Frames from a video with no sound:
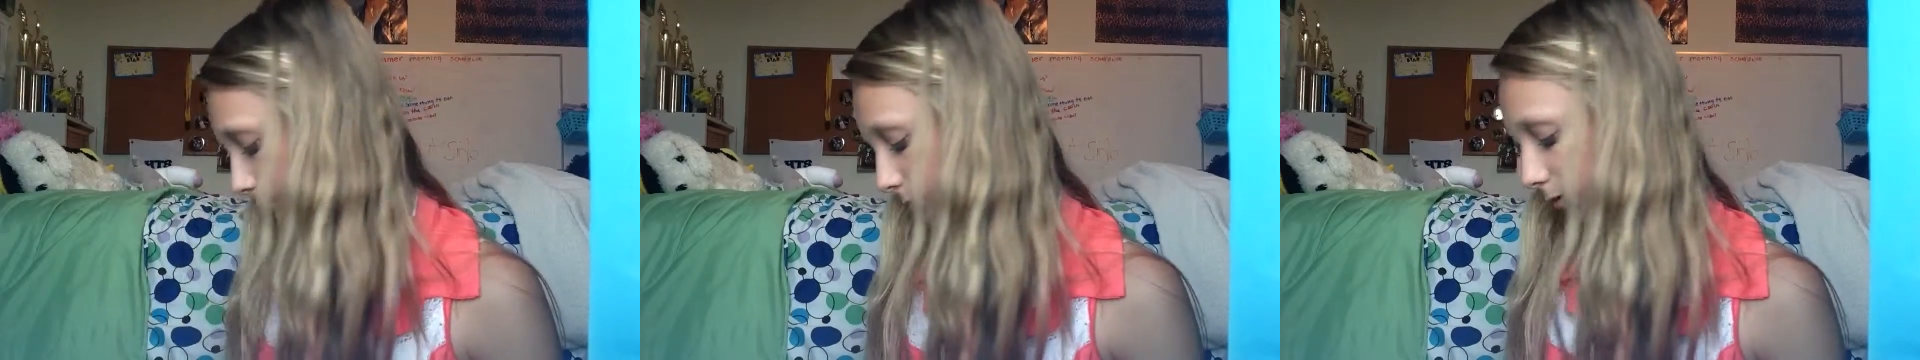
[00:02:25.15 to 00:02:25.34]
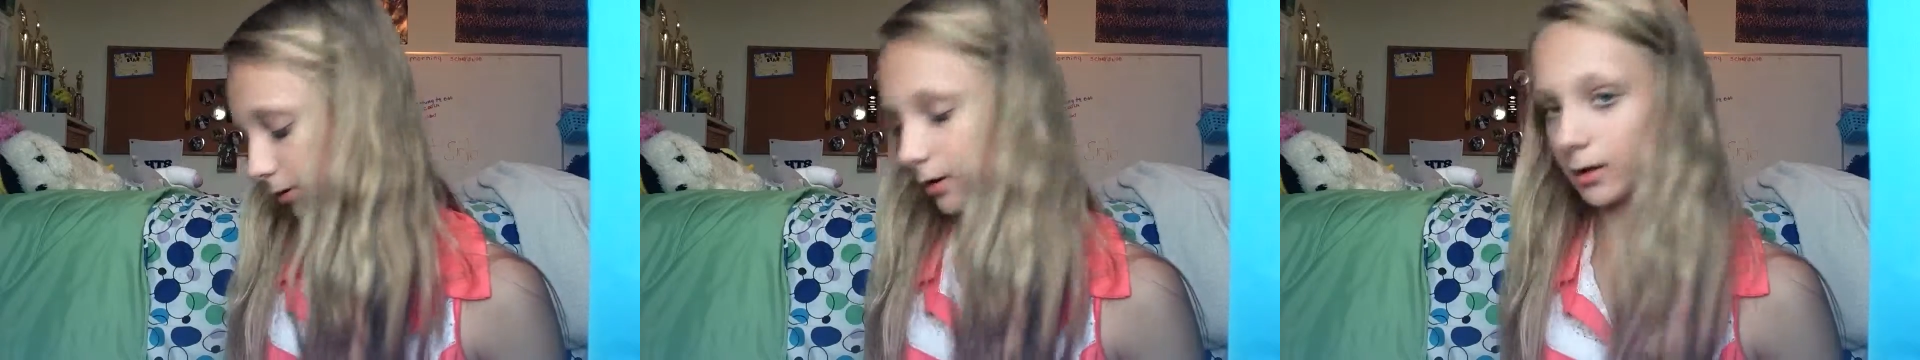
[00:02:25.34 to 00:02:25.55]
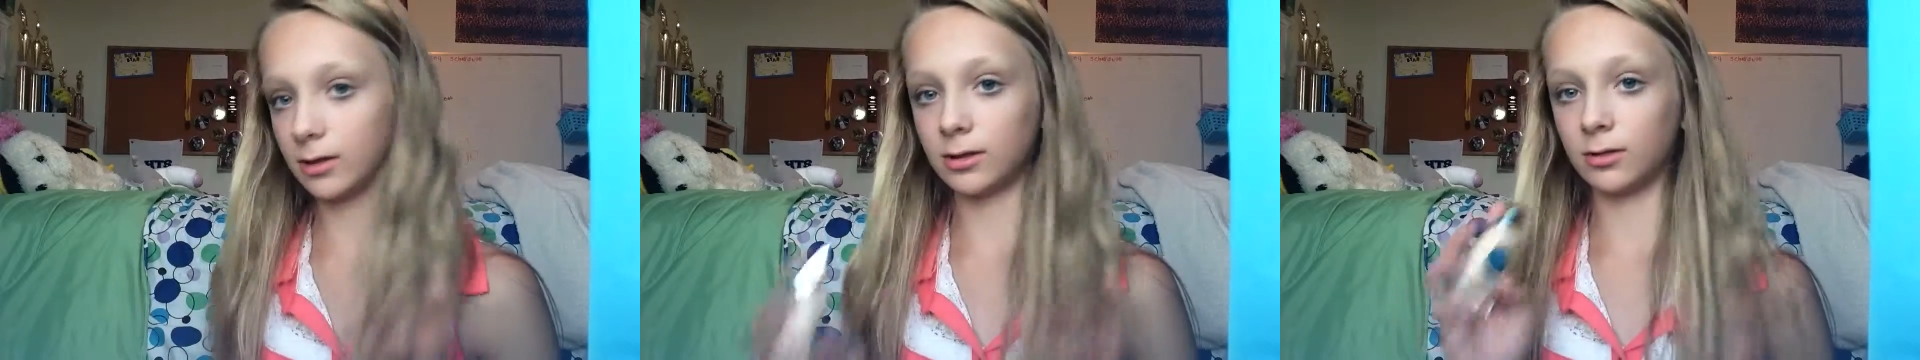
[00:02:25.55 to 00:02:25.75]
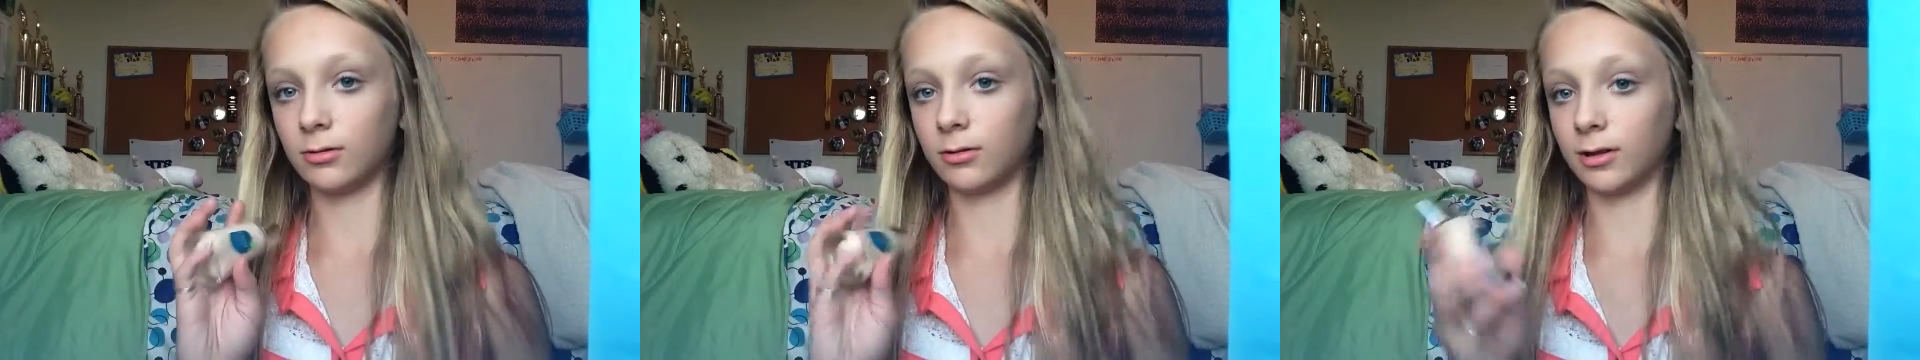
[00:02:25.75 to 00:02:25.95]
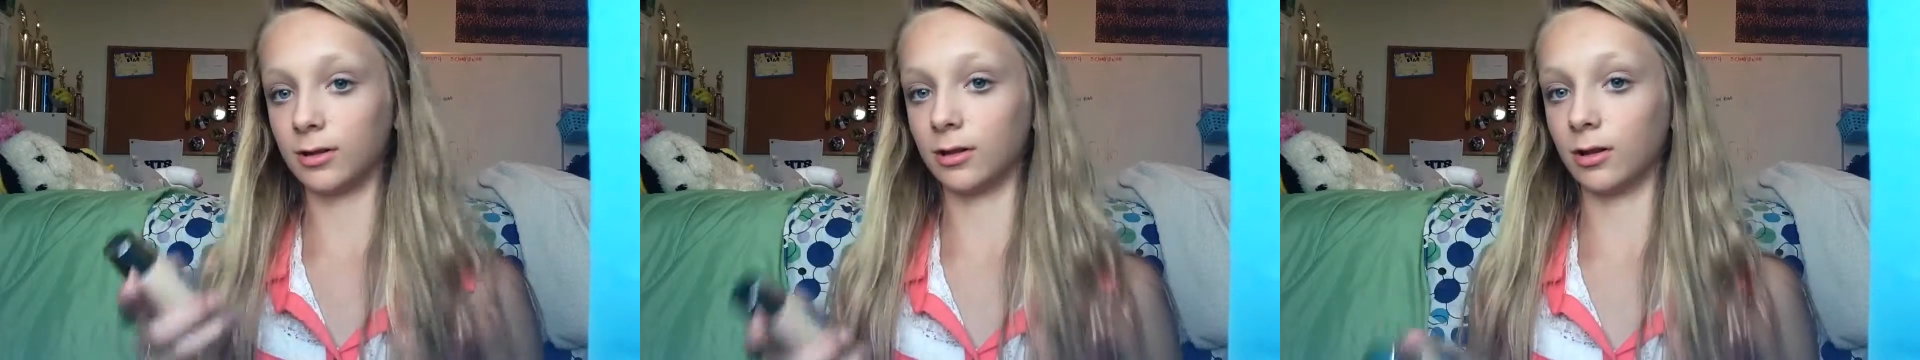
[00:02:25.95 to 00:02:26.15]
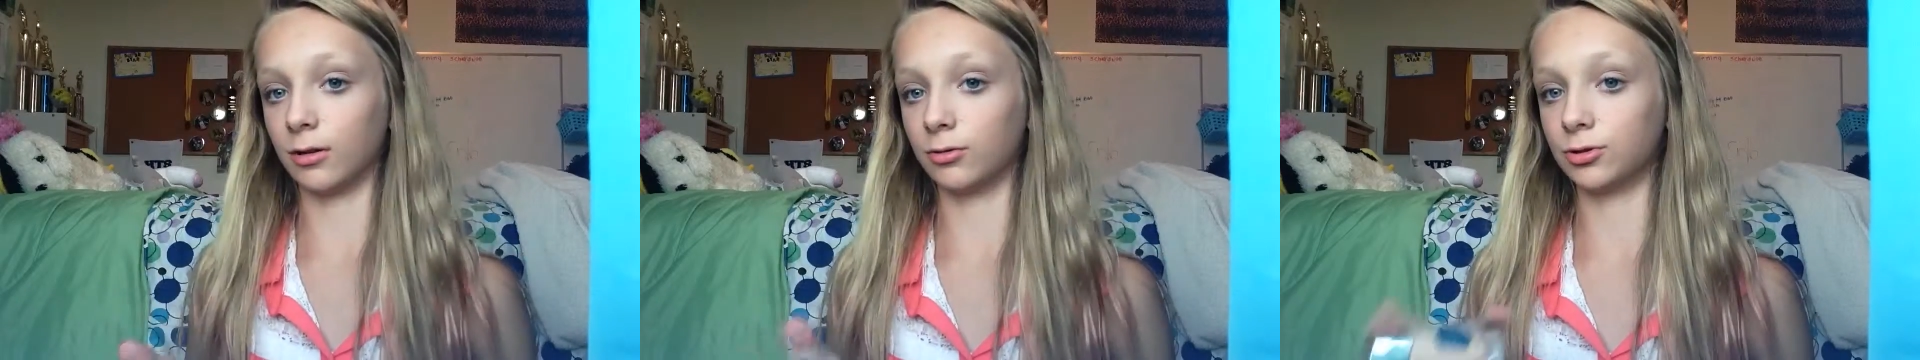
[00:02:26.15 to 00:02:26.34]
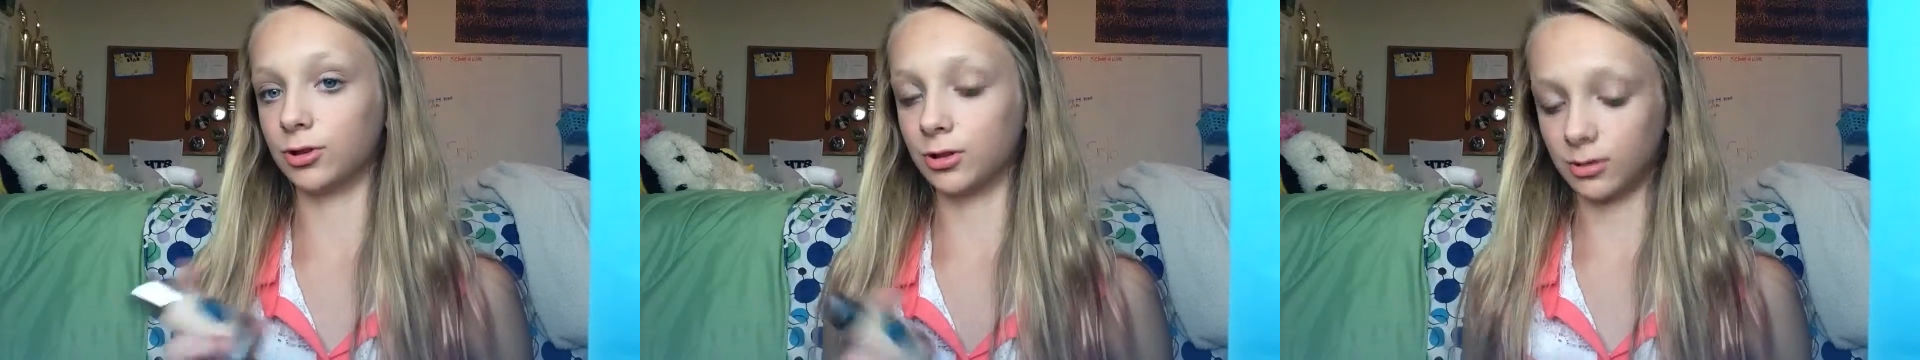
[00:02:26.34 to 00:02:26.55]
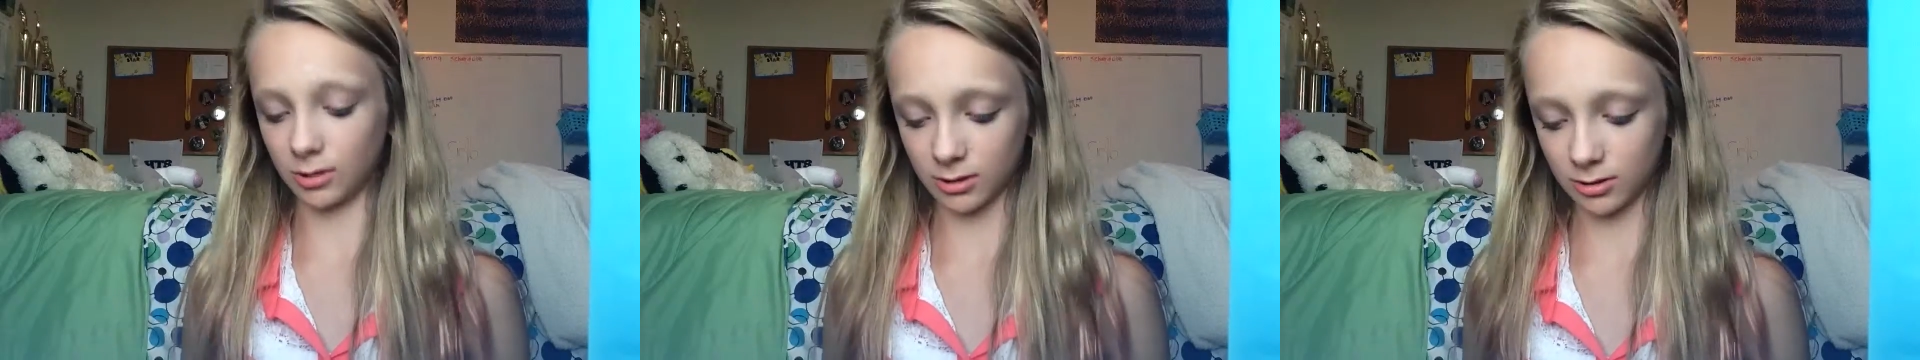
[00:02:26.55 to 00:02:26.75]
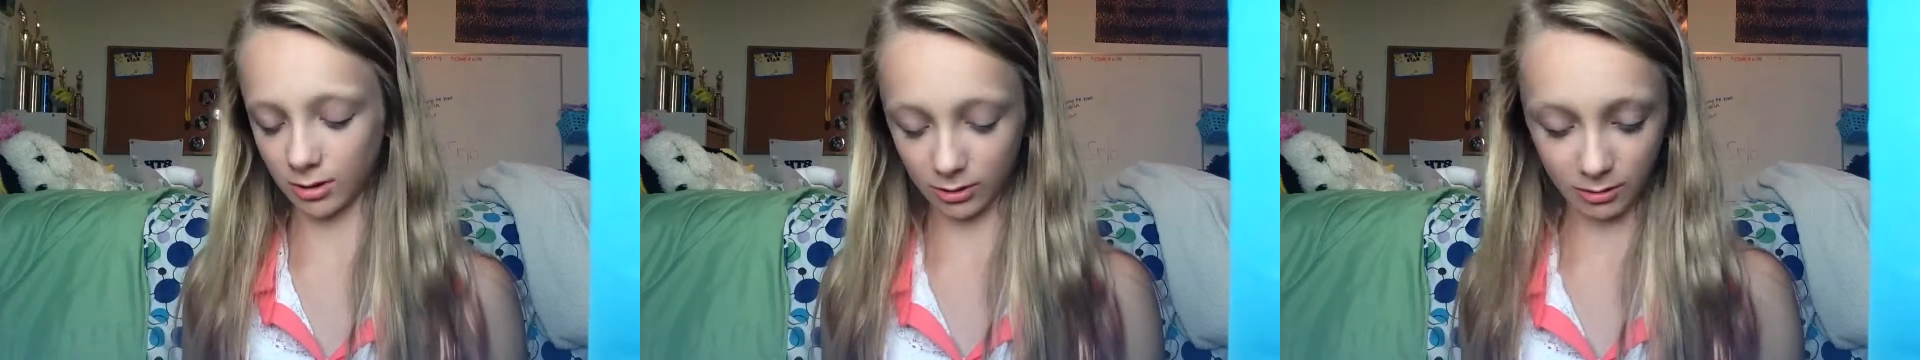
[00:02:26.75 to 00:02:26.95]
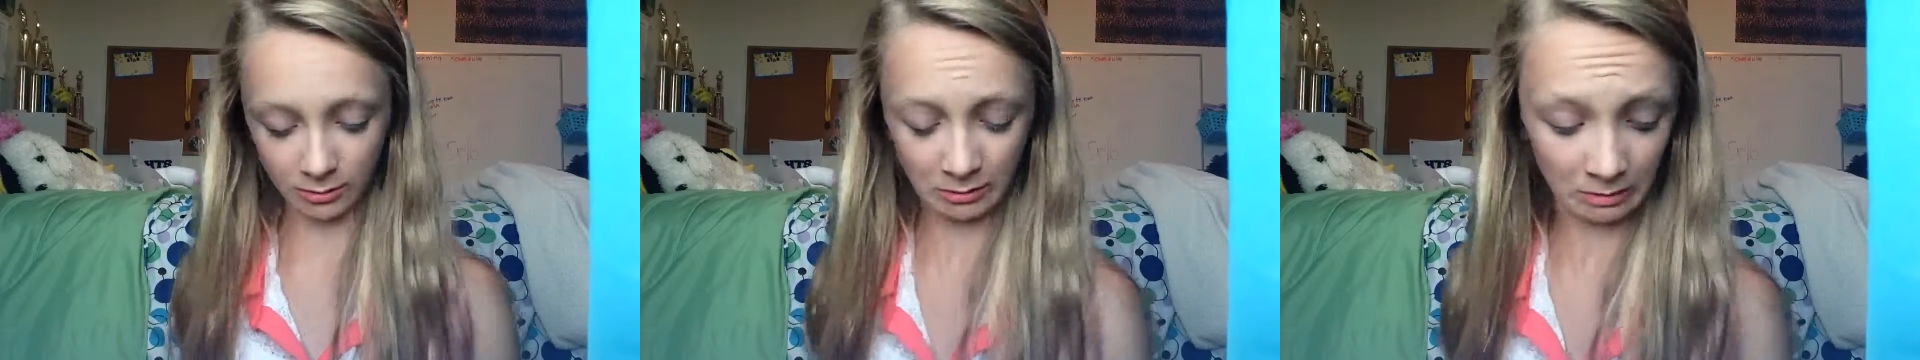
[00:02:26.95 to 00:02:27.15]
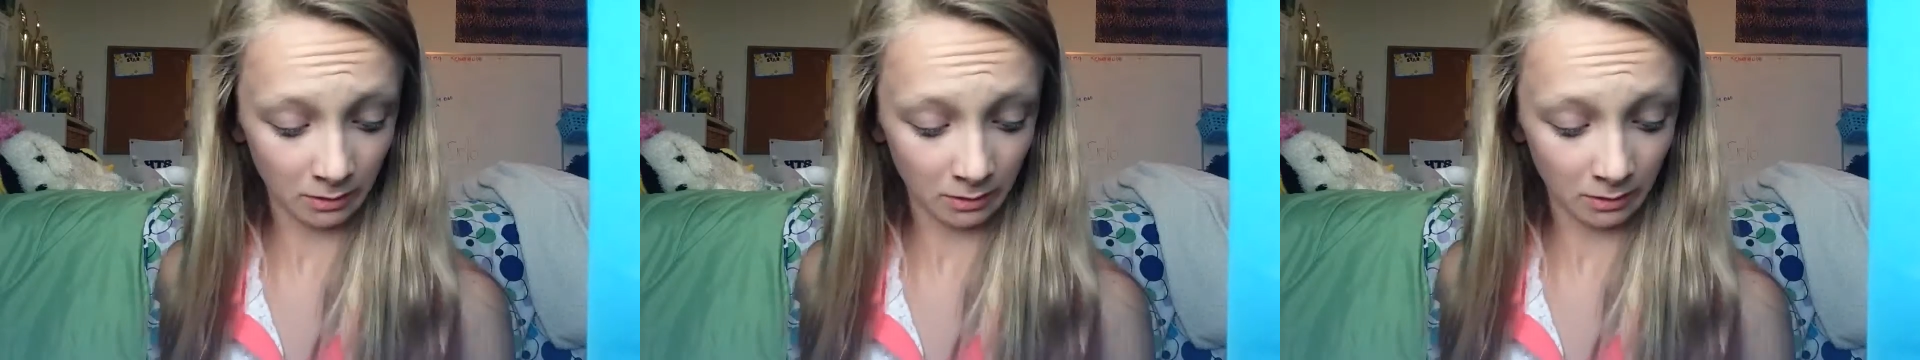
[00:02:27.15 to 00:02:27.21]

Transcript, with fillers: I'm going into is lotion. That's not.